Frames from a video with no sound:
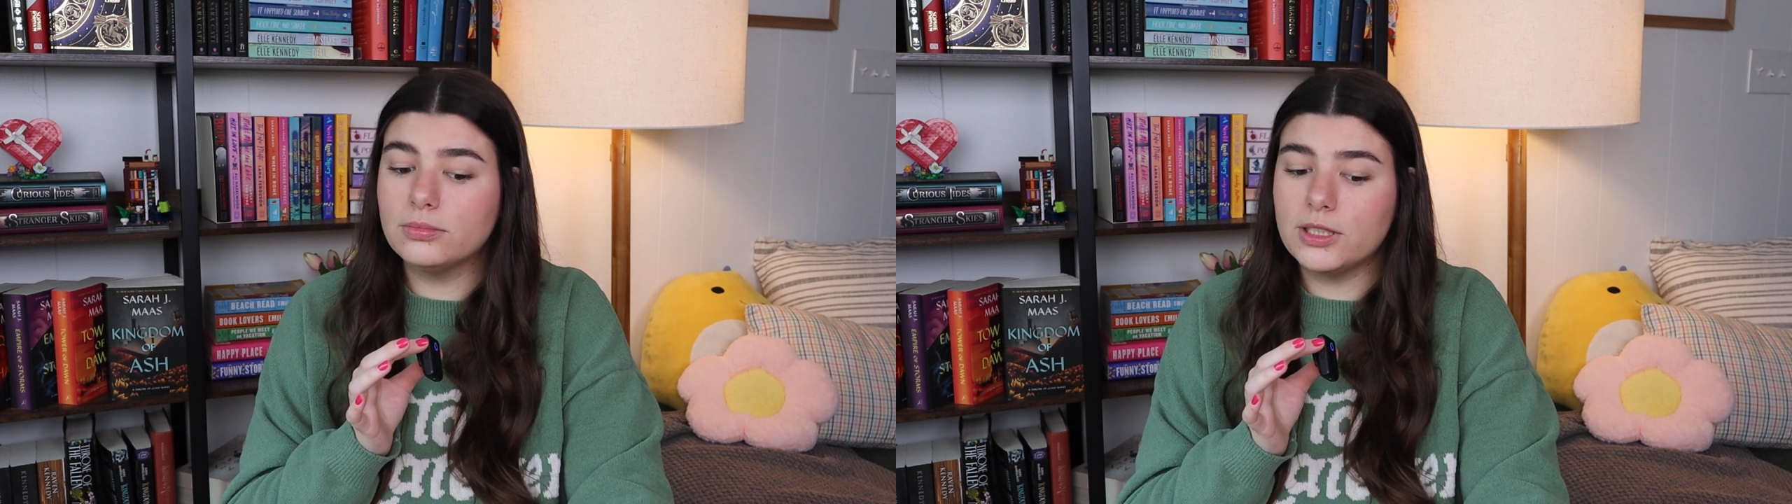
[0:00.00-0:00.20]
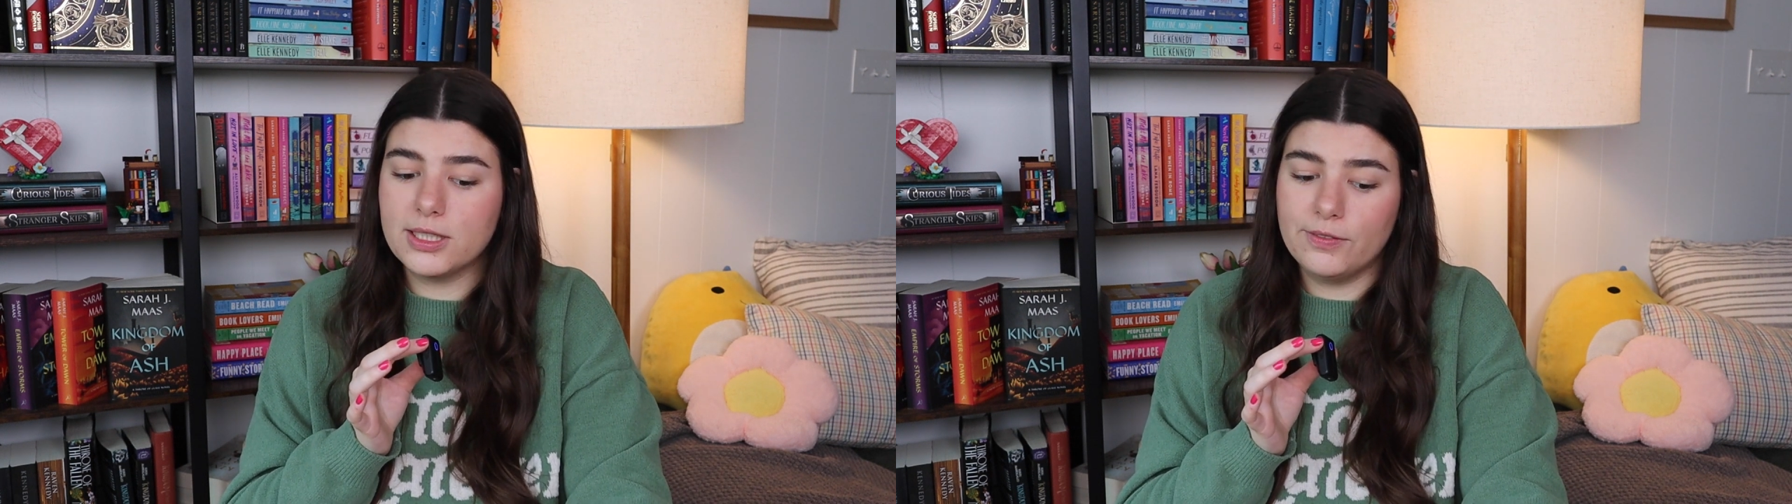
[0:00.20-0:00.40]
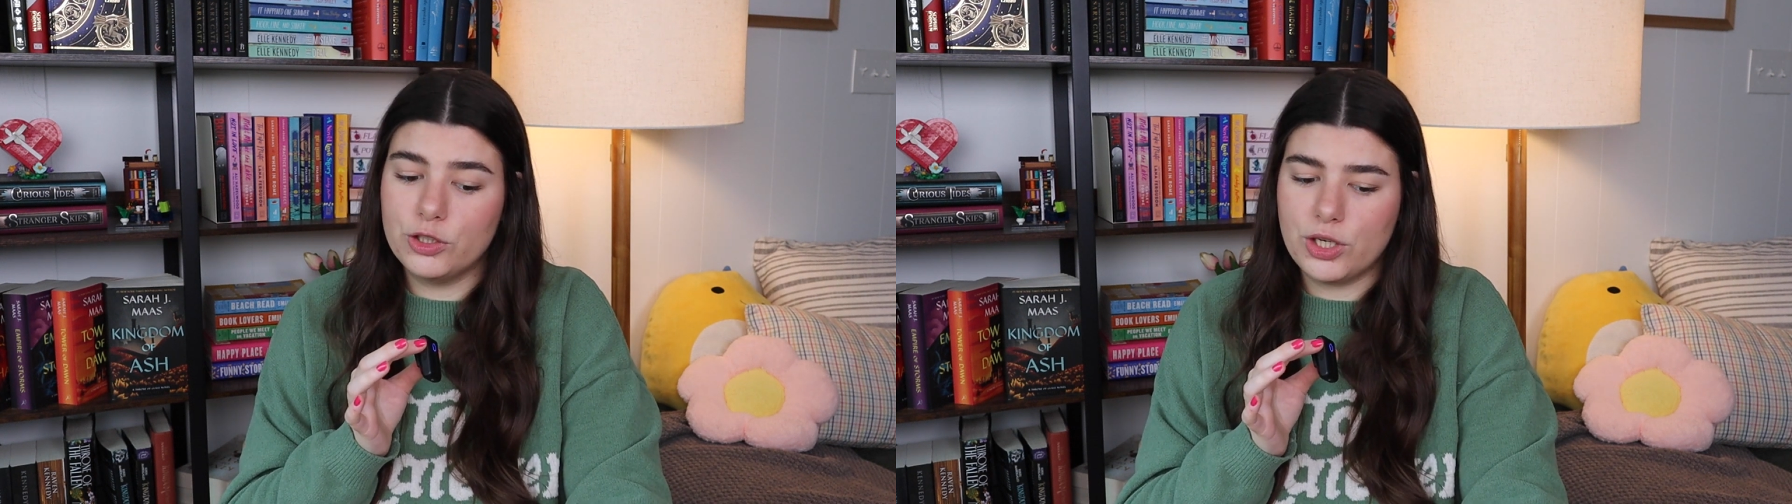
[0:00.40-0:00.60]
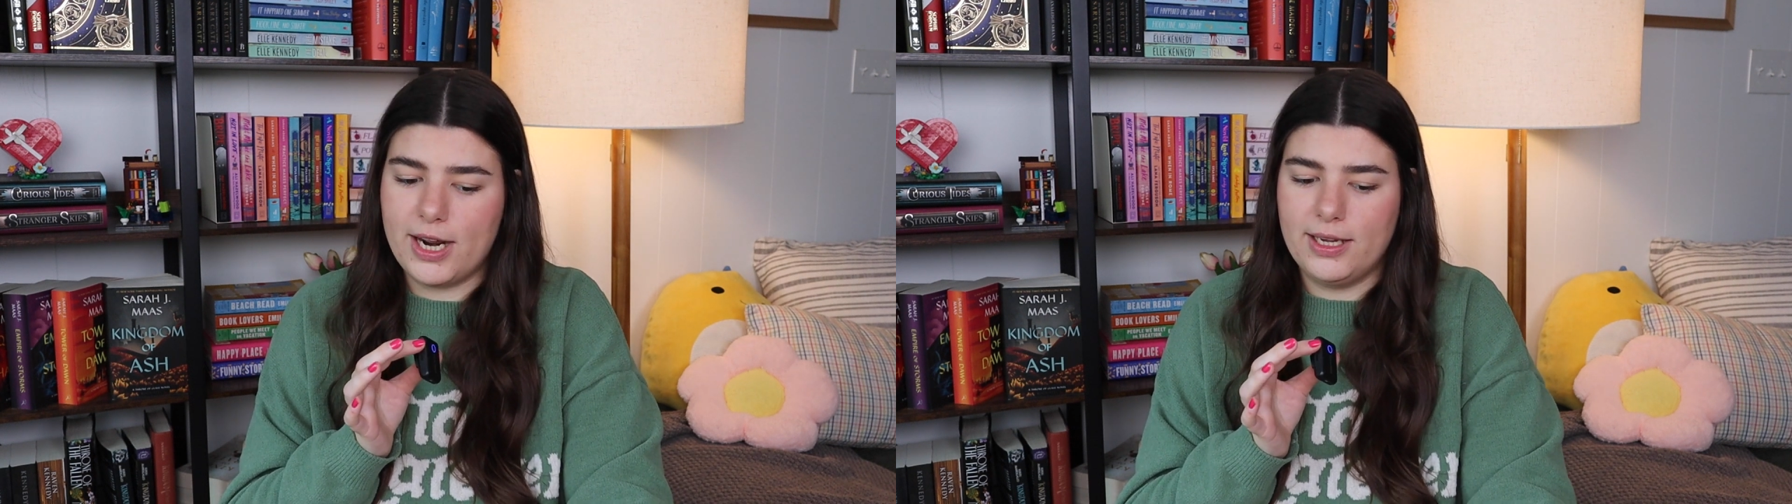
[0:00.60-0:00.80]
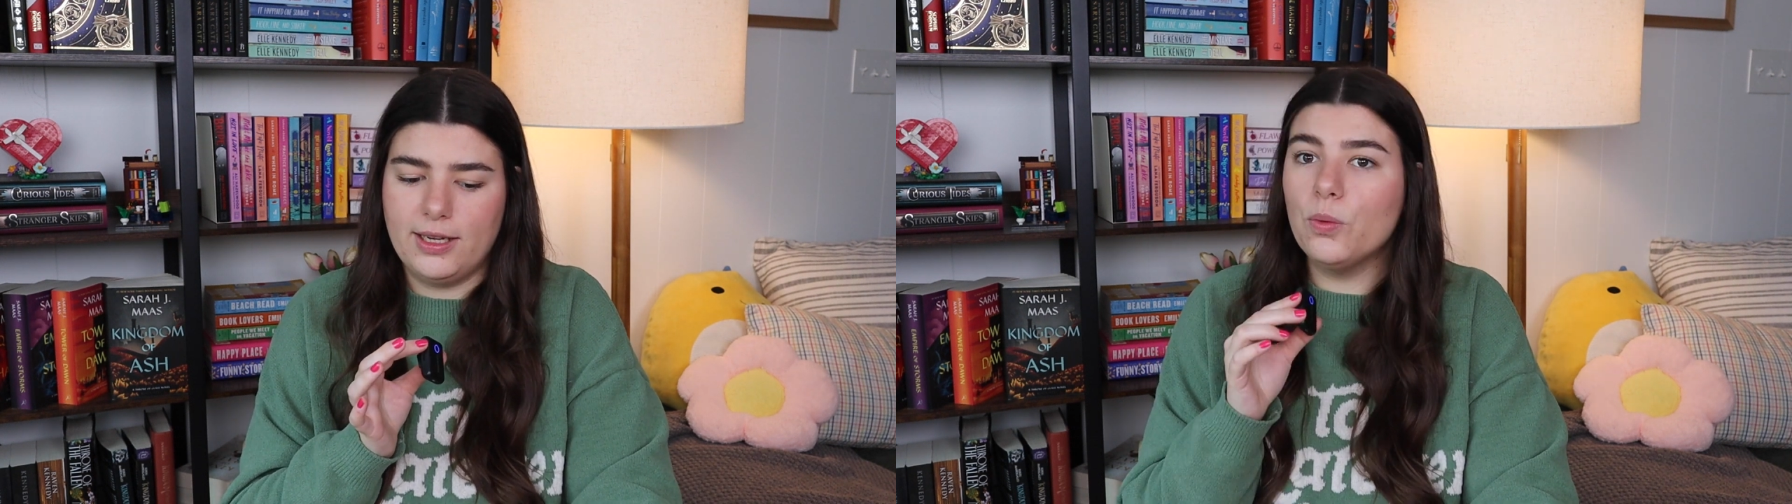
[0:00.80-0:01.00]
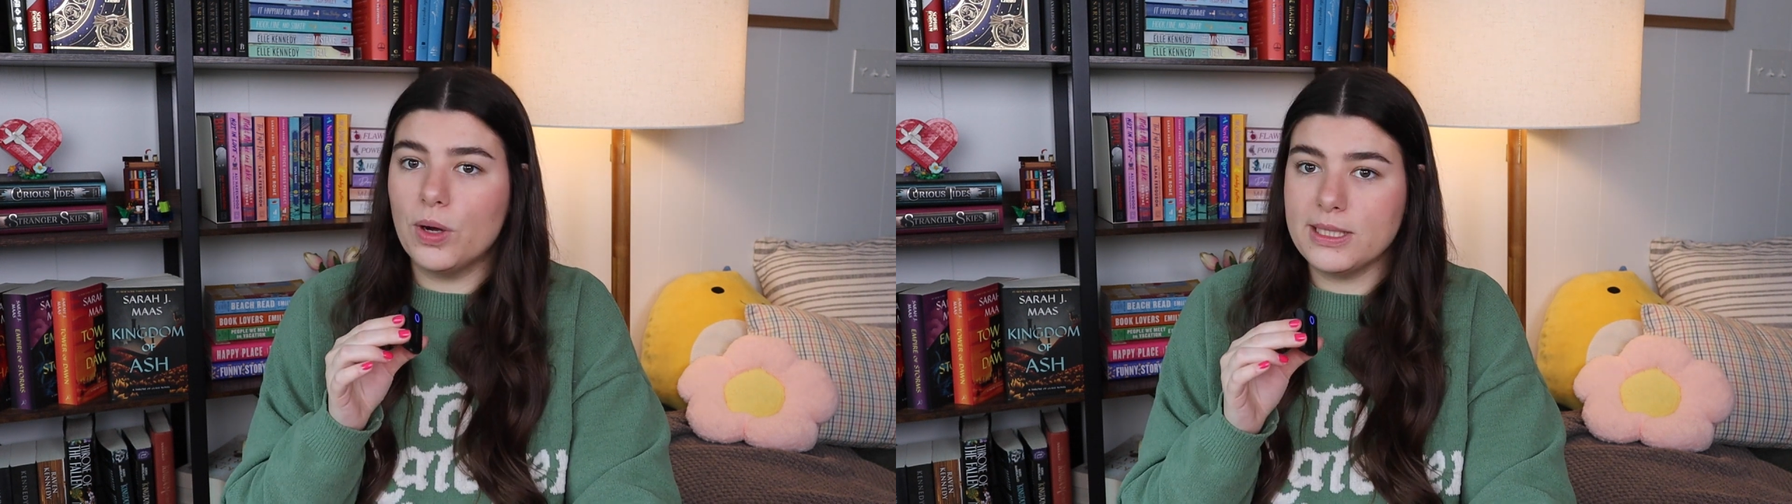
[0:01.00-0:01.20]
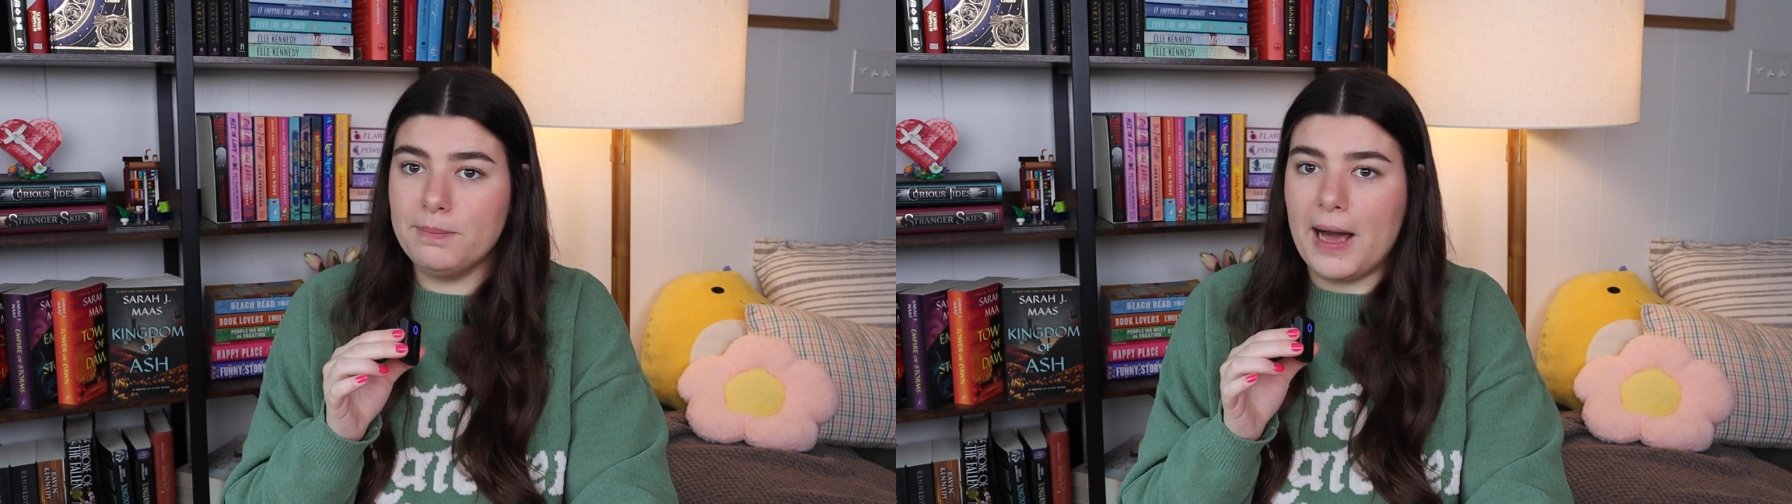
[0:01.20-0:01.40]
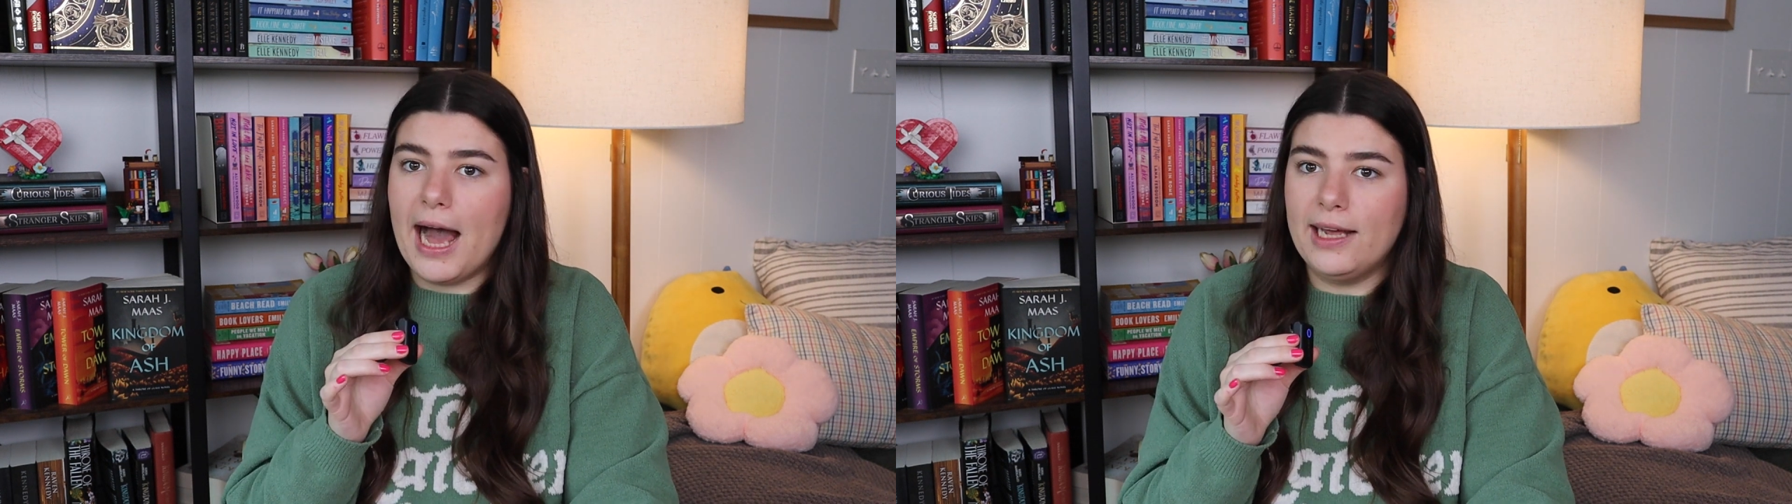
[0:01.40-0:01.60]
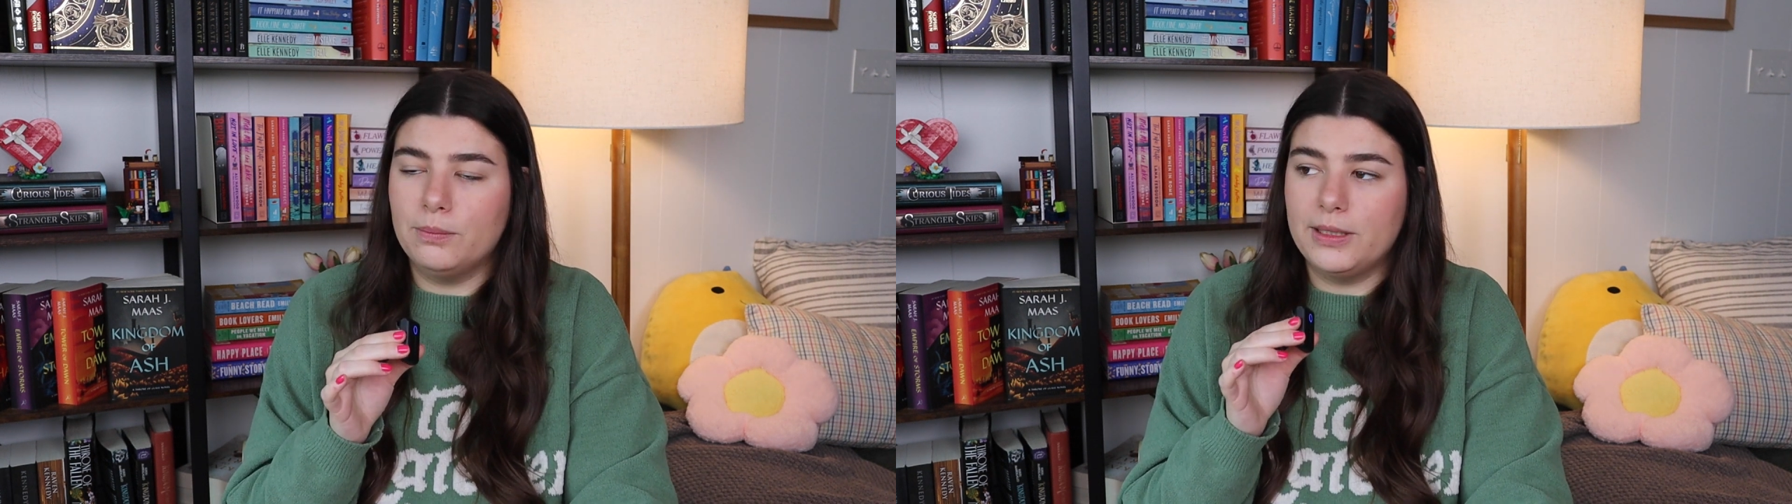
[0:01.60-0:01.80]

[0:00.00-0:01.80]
Let's give it a try. It wasn't bad,